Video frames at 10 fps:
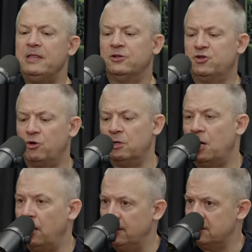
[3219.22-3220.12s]
the turn
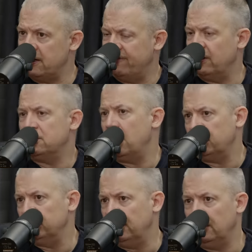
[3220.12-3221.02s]
on and stuff like
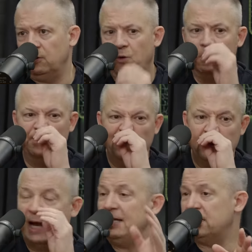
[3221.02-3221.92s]
cuckolding or
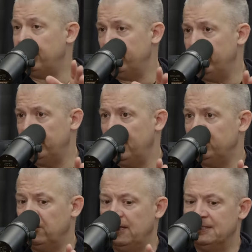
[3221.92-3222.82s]
any type of
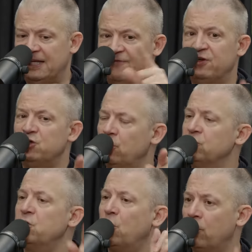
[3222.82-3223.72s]
humiliation is if it
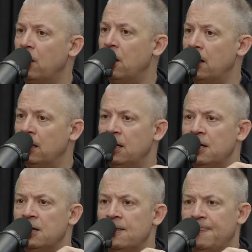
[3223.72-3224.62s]
turns her on
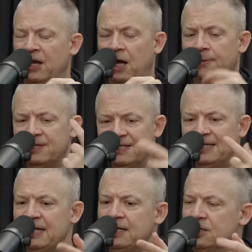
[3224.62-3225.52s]
that I'm
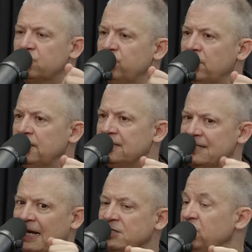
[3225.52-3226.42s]
seeing this really
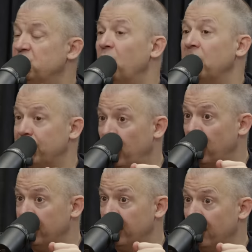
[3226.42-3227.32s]
sexy, dirty
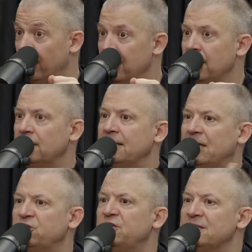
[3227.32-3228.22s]
part of her. Like
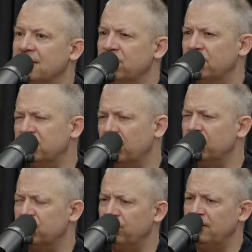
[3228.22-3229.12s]
that she's so
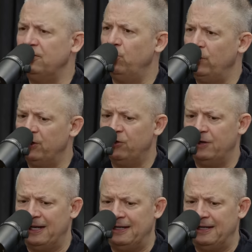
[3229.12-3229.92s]
there's a really weird.